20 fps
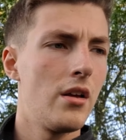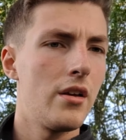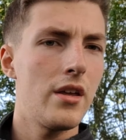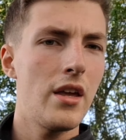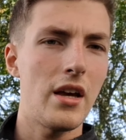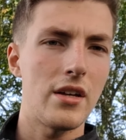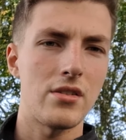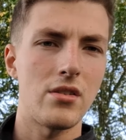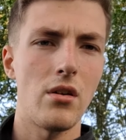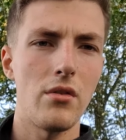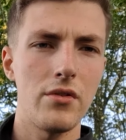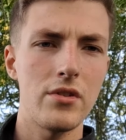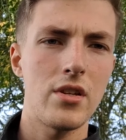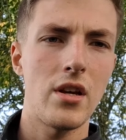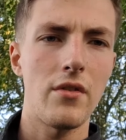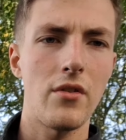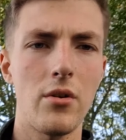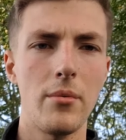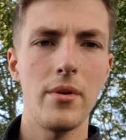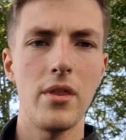yeah, so obviously
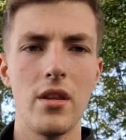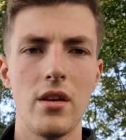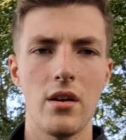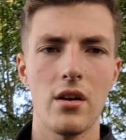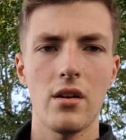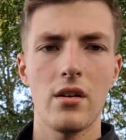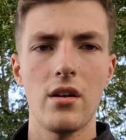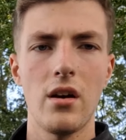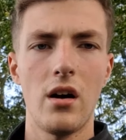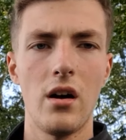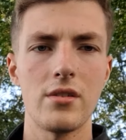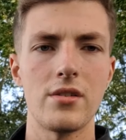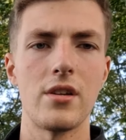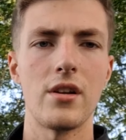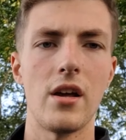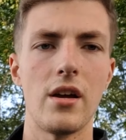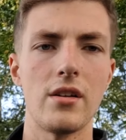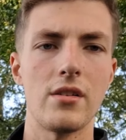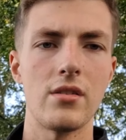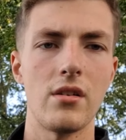I've come in the car
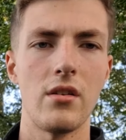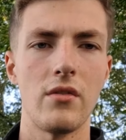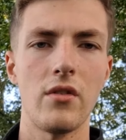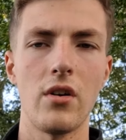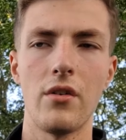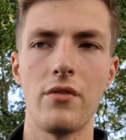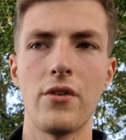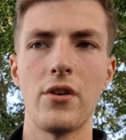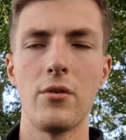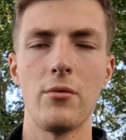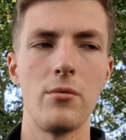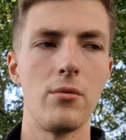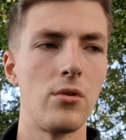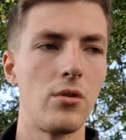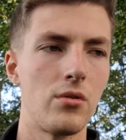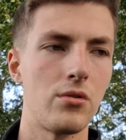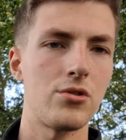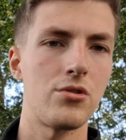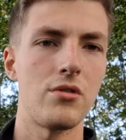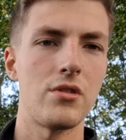today, so I've got a few
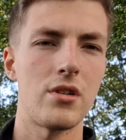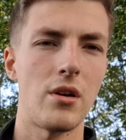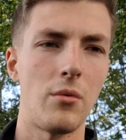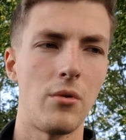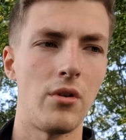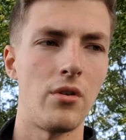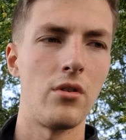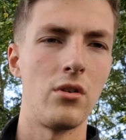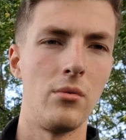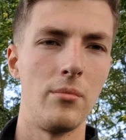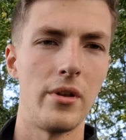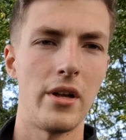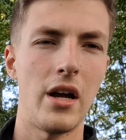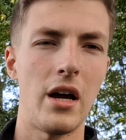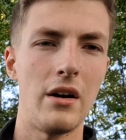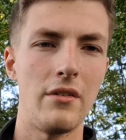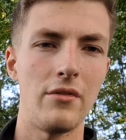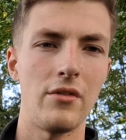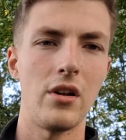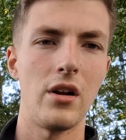luxuries I wouldn't normally
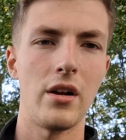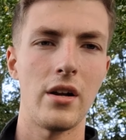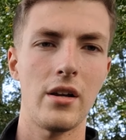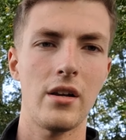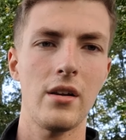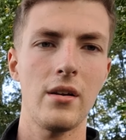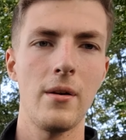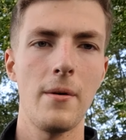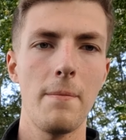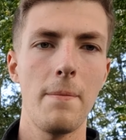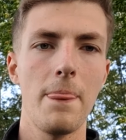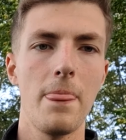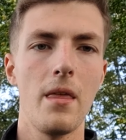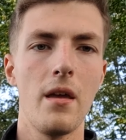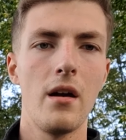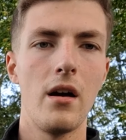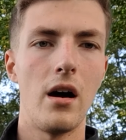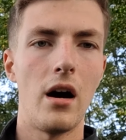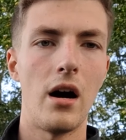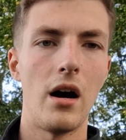have, like
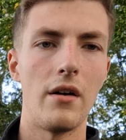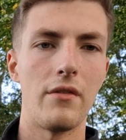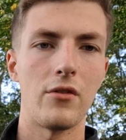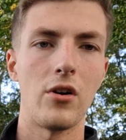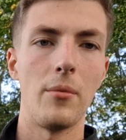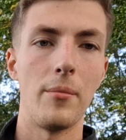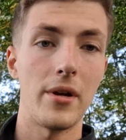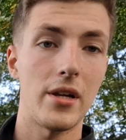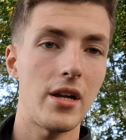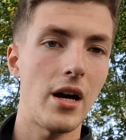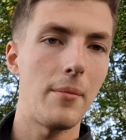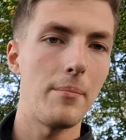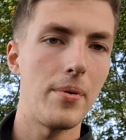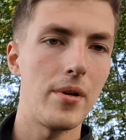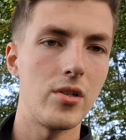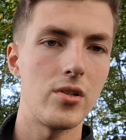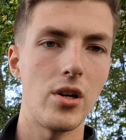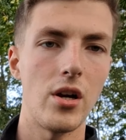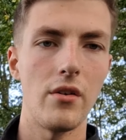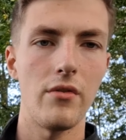I've got my
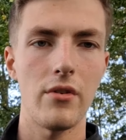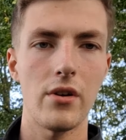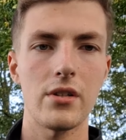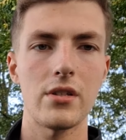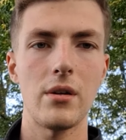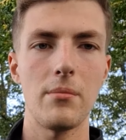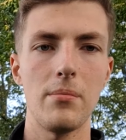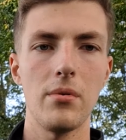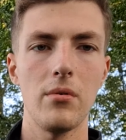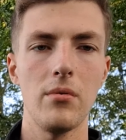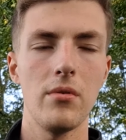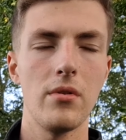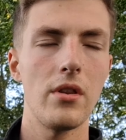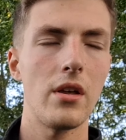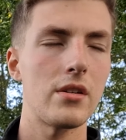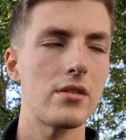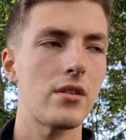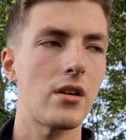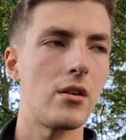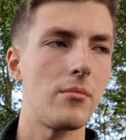camping chair, for example.
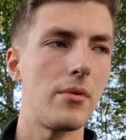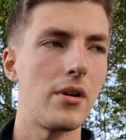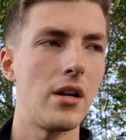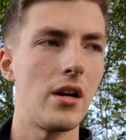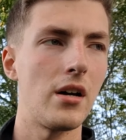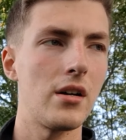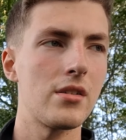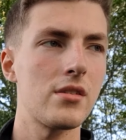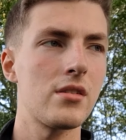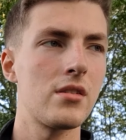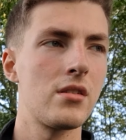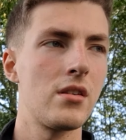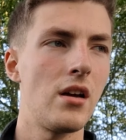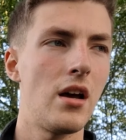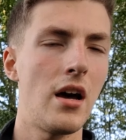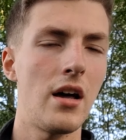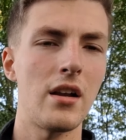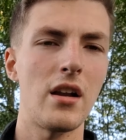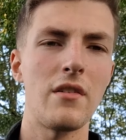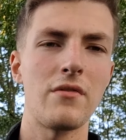That's going to be nice.
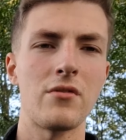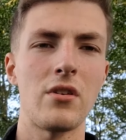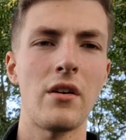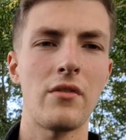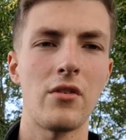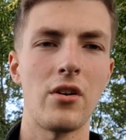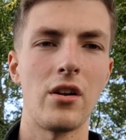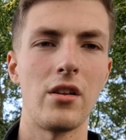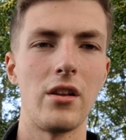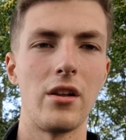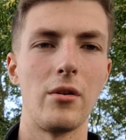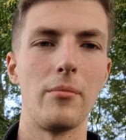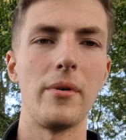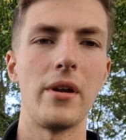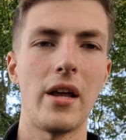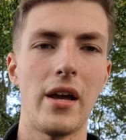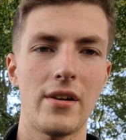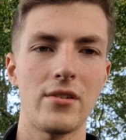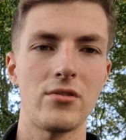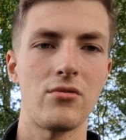And I've got a little
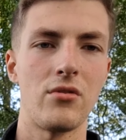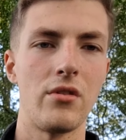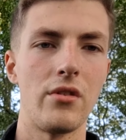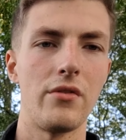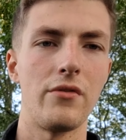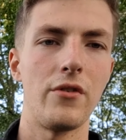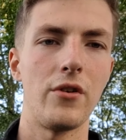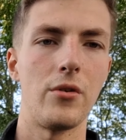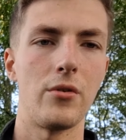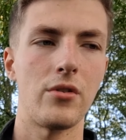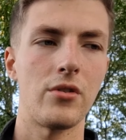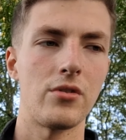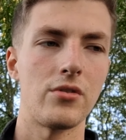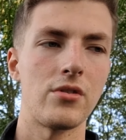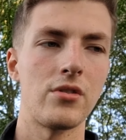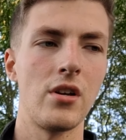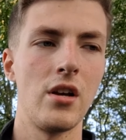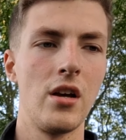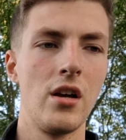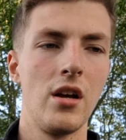bit extra on the food
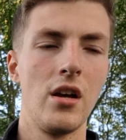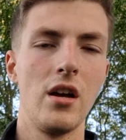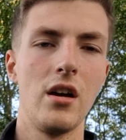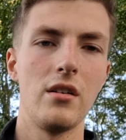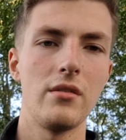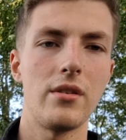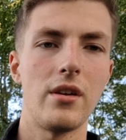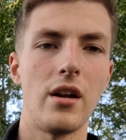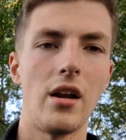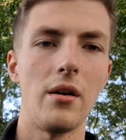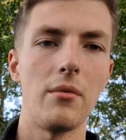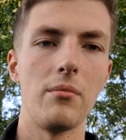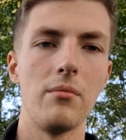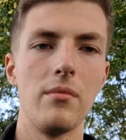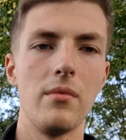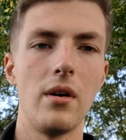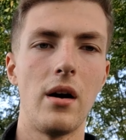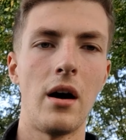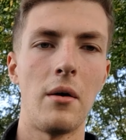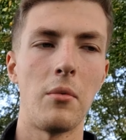because, you know,
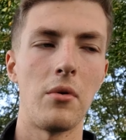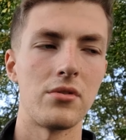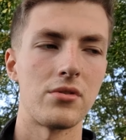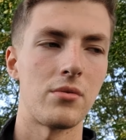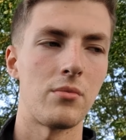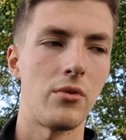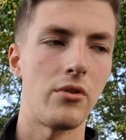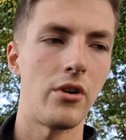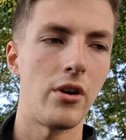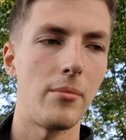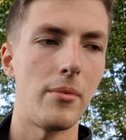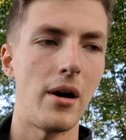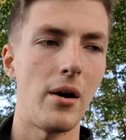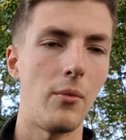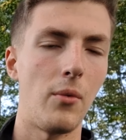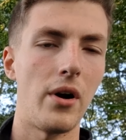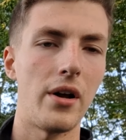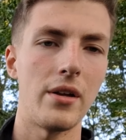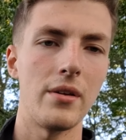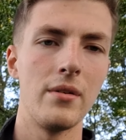I wasn't worried
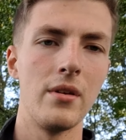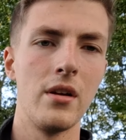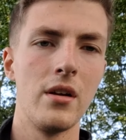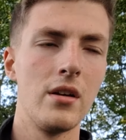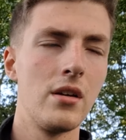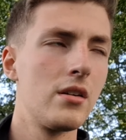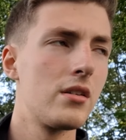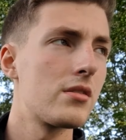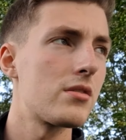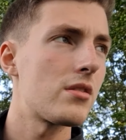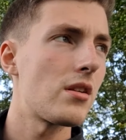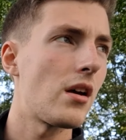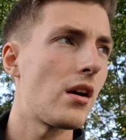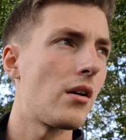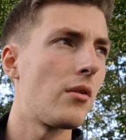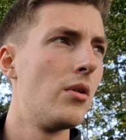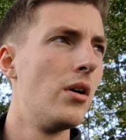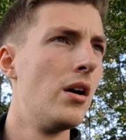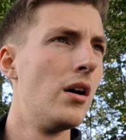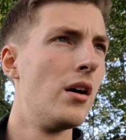about weight.
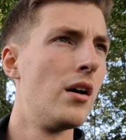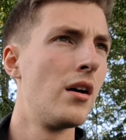So